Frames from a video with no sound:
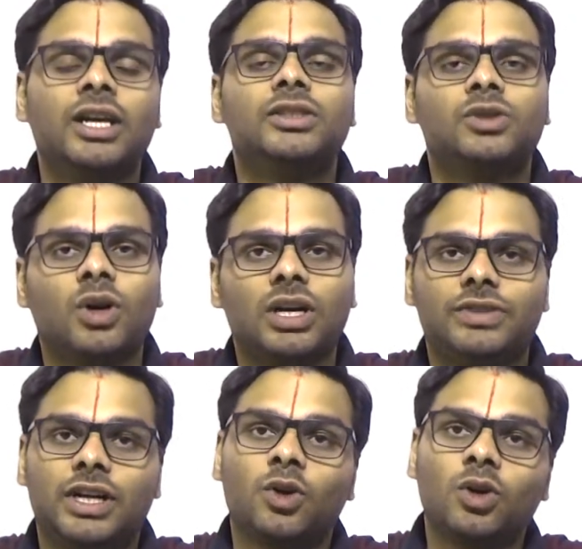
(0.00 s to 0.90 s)
So if
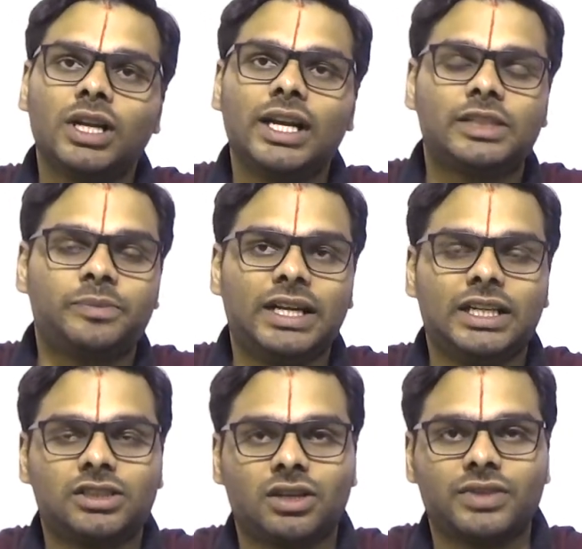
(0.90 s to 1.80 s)
the total
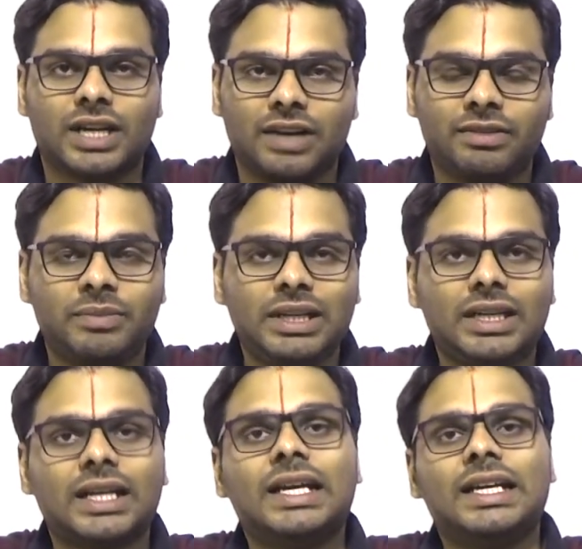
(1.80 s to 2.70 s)
expenditure of the government
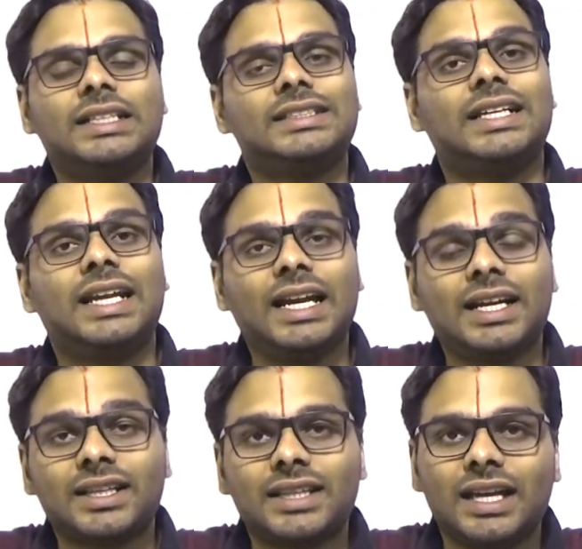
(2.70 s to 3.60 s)
is
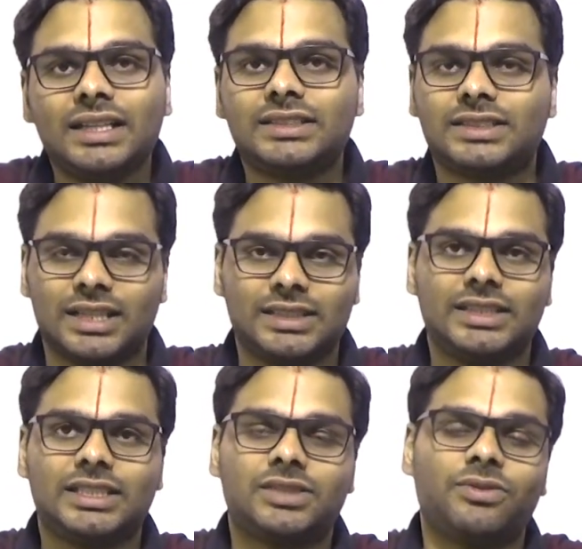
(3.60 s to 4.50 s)
greater than its
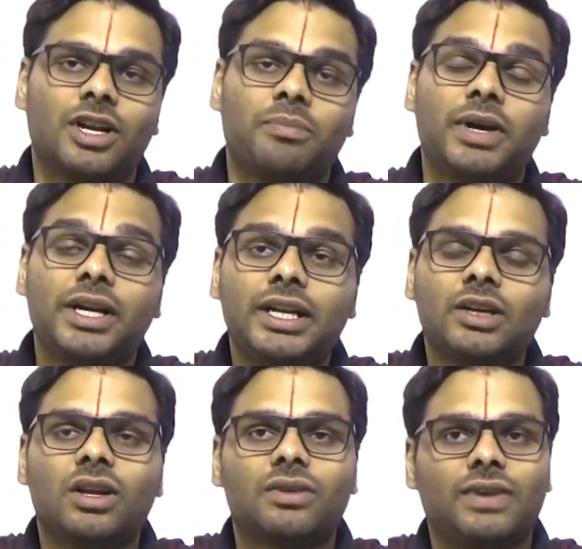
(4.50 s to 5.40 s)
receipts for a
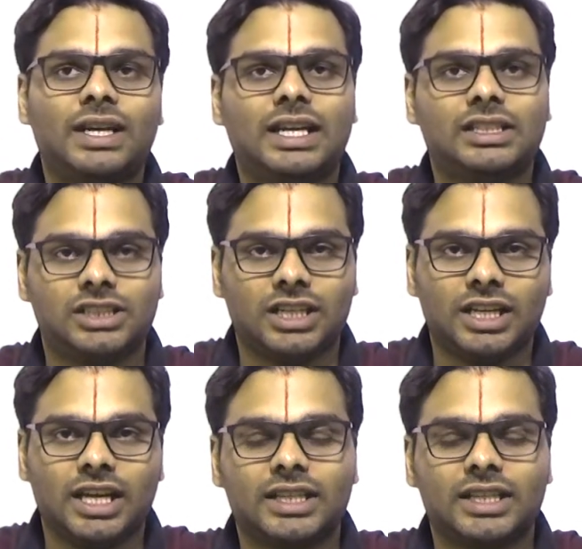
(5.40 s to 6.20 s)
particular financial year,